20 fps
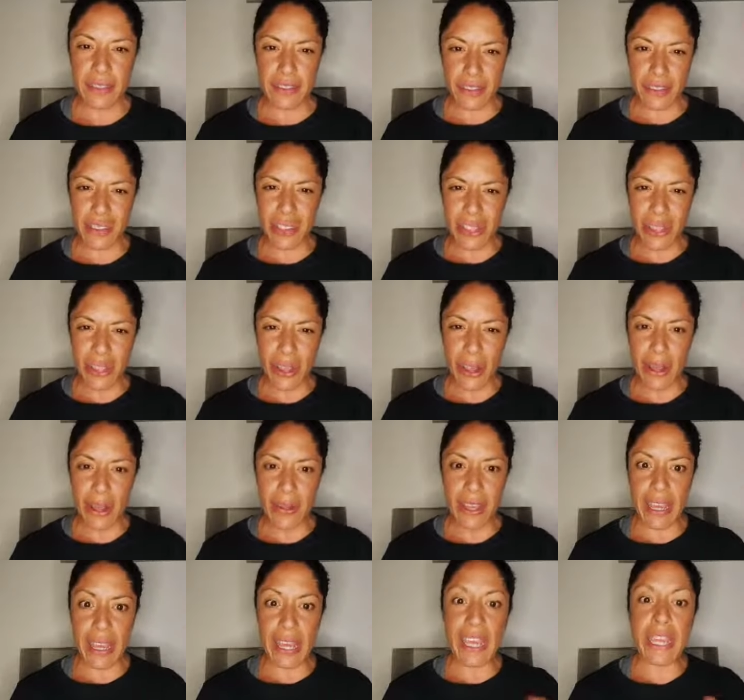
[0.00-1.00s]
You know,
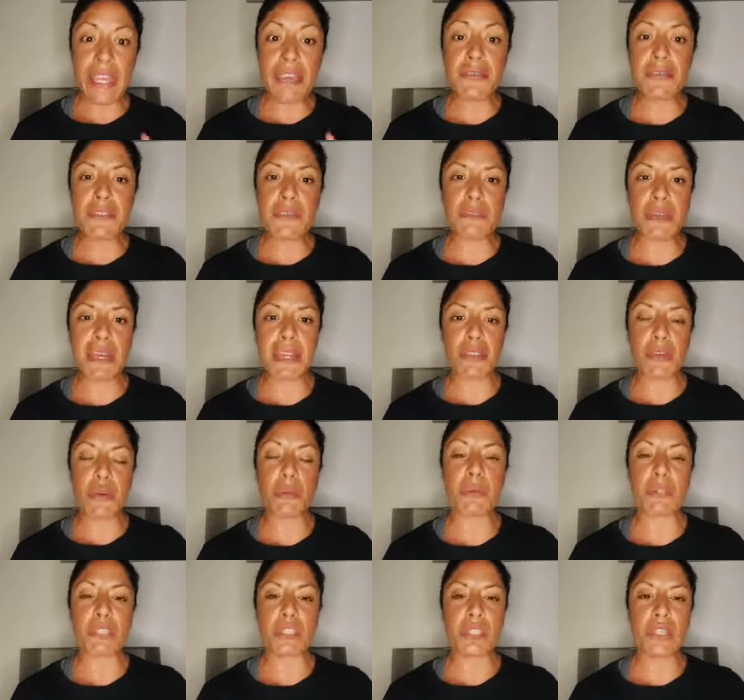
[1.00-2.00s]
it gives me the
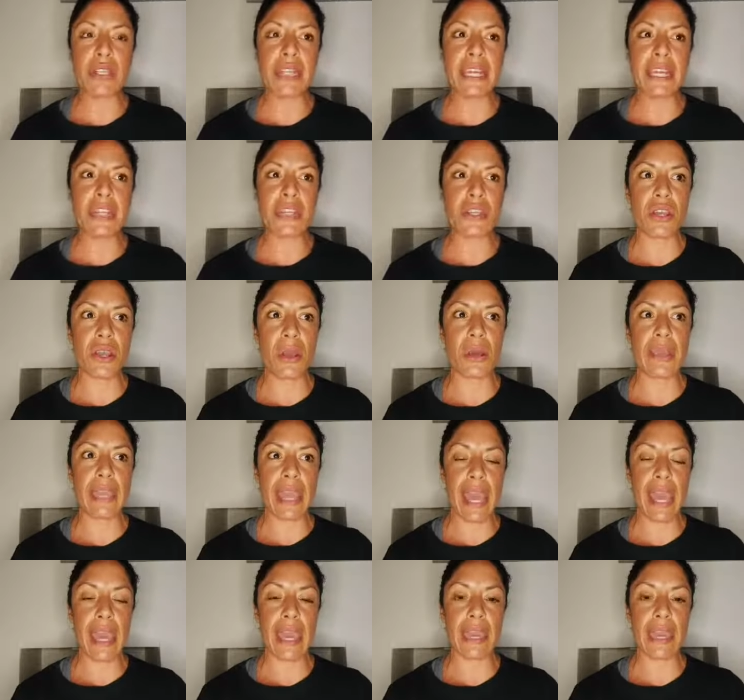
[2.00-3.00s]
opportunity to go,
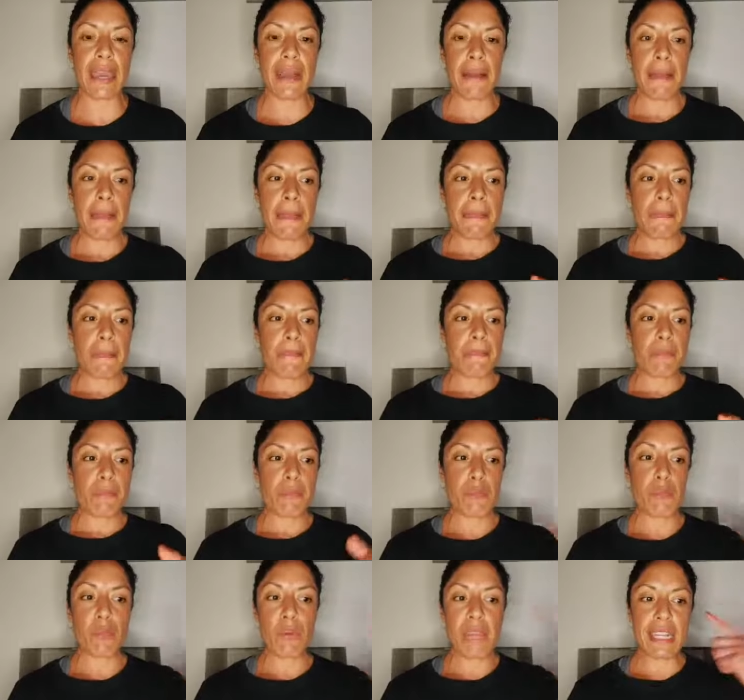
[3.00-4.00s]
okay,
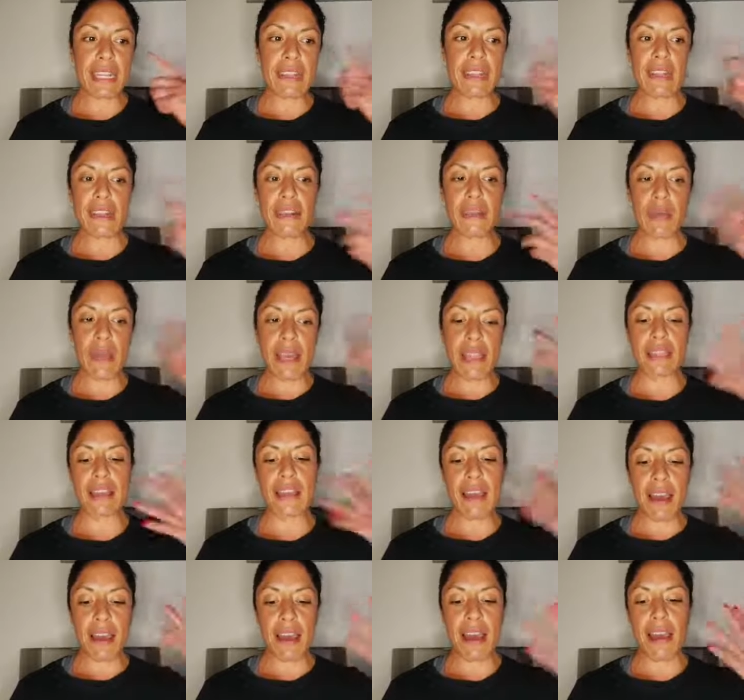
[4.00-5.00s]
when when
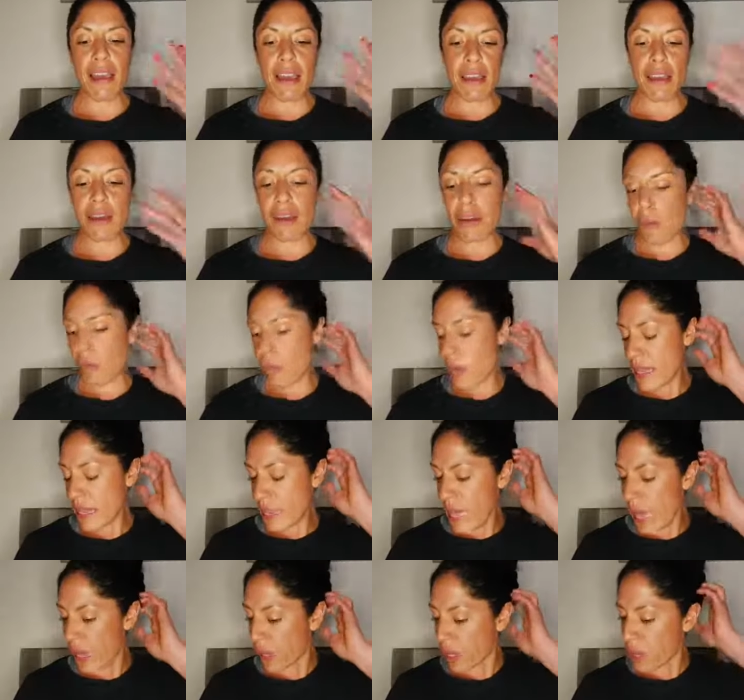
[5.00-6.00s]
uh, when
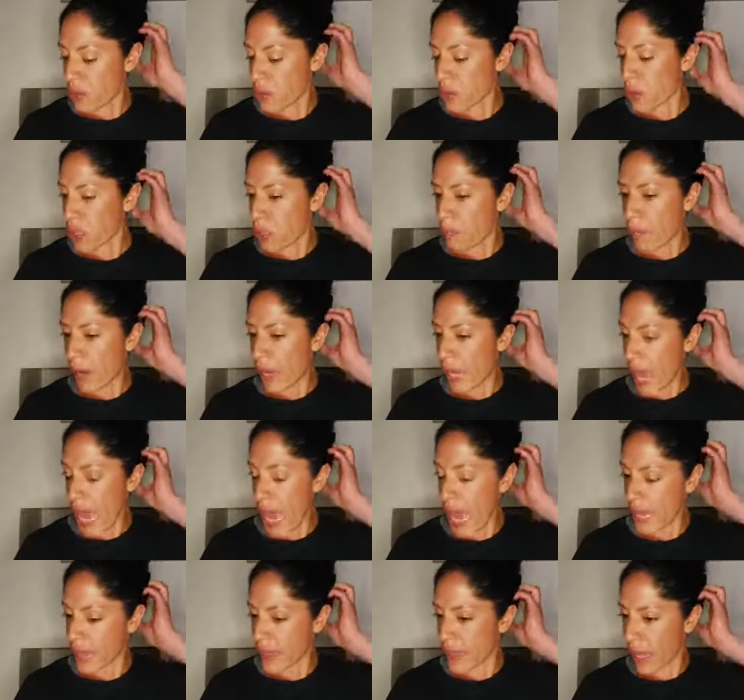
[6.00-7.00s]
that goes on in my
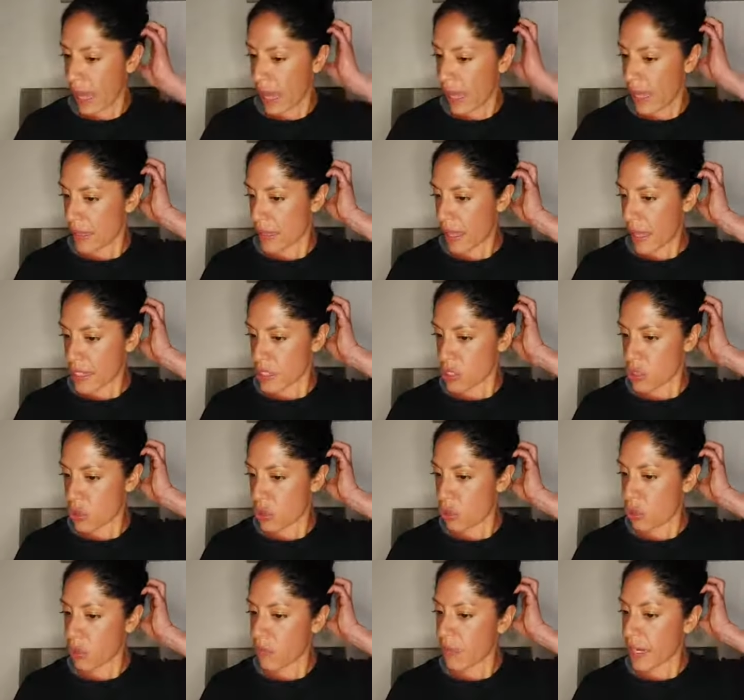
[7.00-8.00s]
head that that
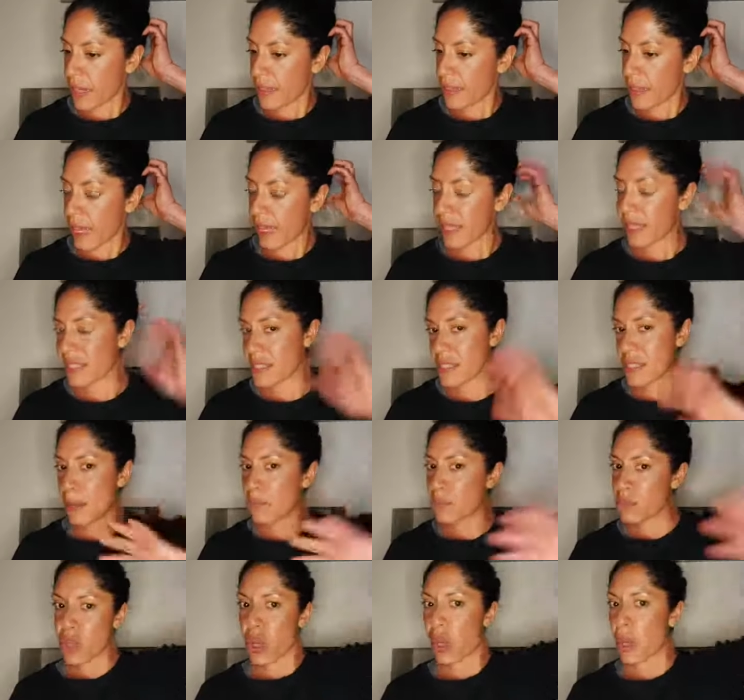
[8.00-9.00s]
story that can
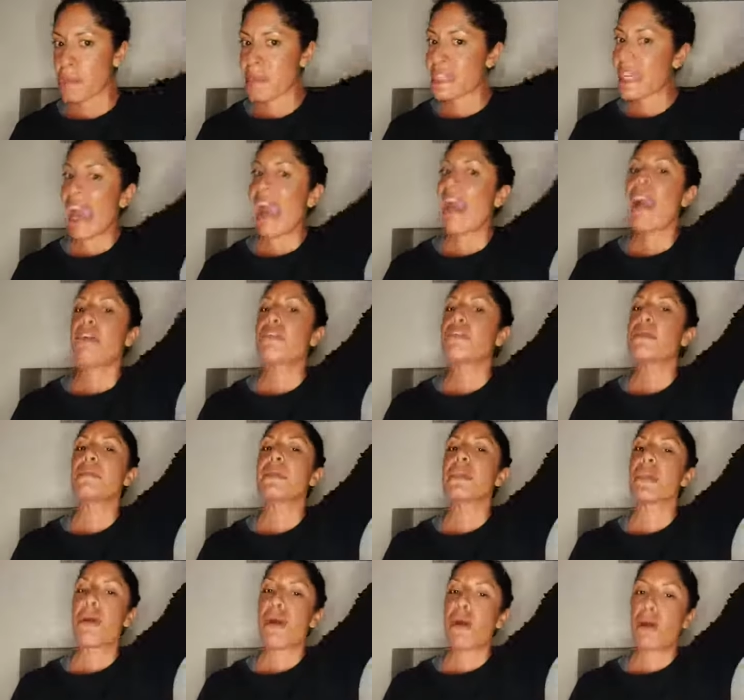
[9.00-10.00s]
sometimes carry
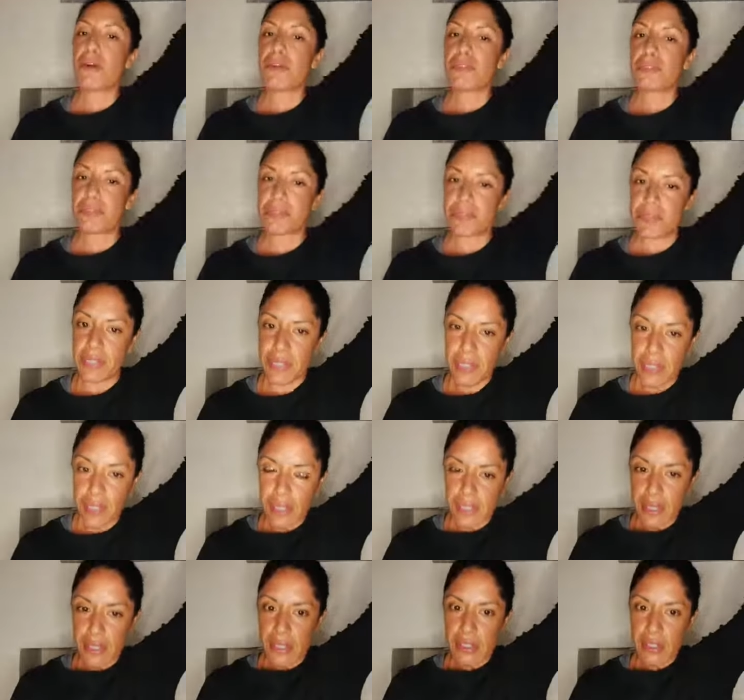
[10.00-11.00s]
me off
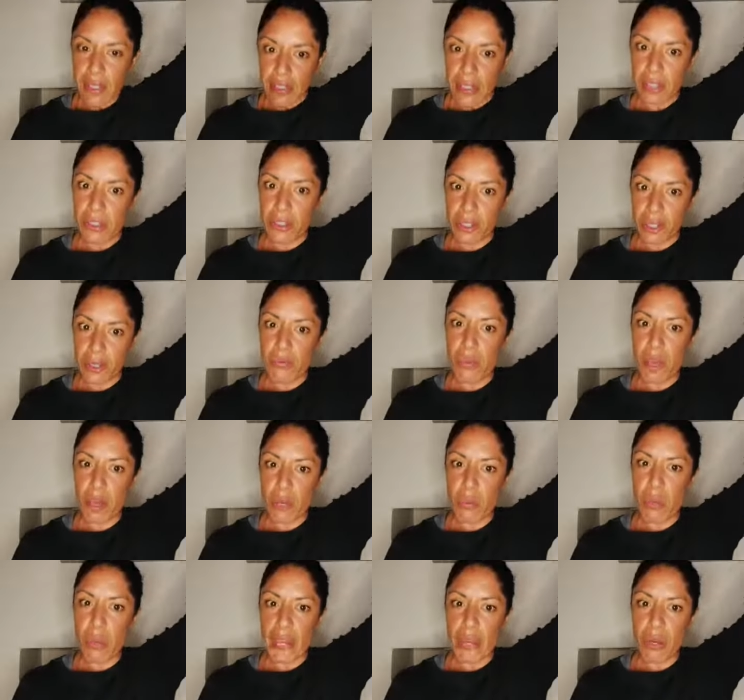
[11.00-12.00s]
like on a
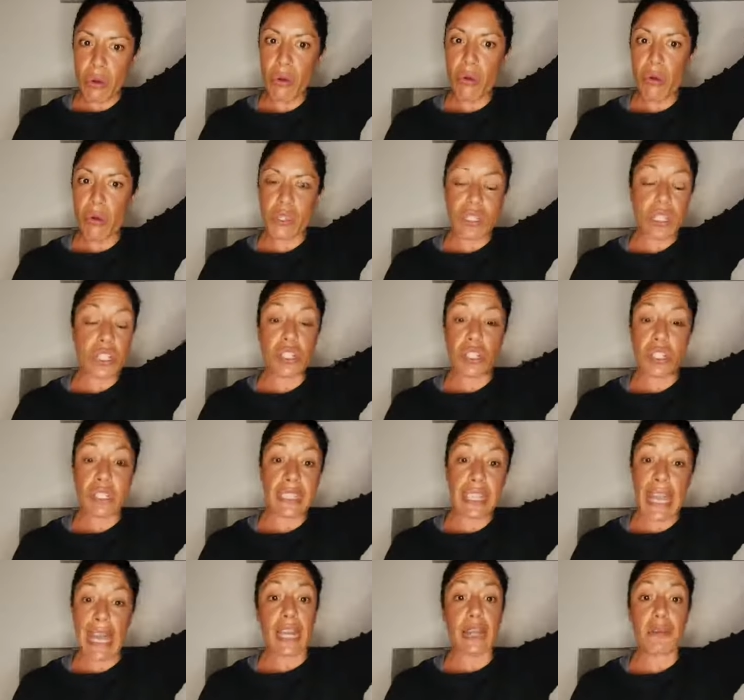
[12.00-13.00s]
runaway horse it
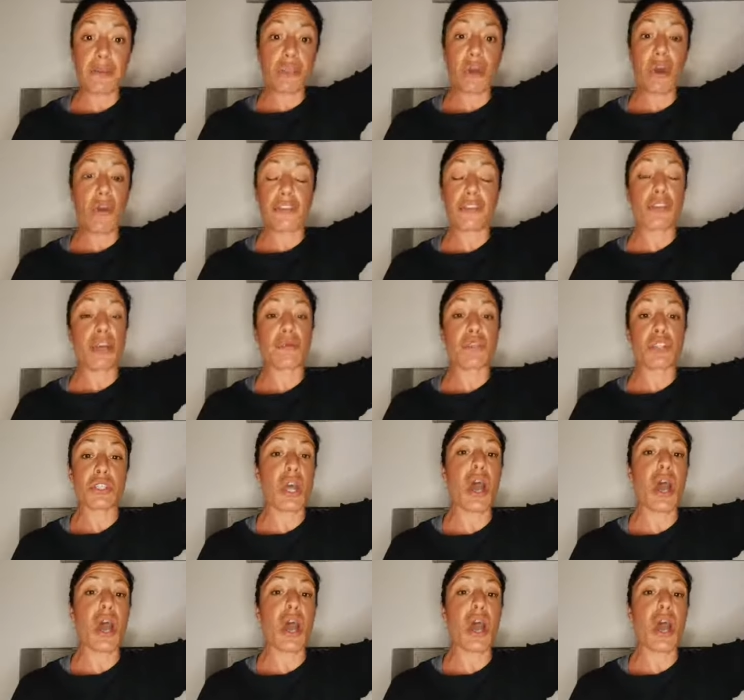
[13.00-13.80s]
just gallops off and i'm just